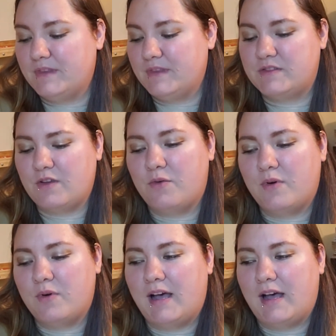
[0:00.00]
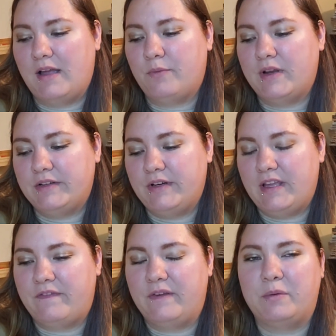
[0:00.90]
So I wonder
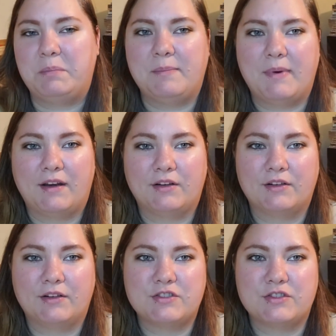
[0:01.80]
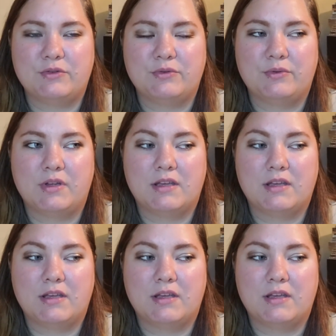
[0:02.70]
if it would be better to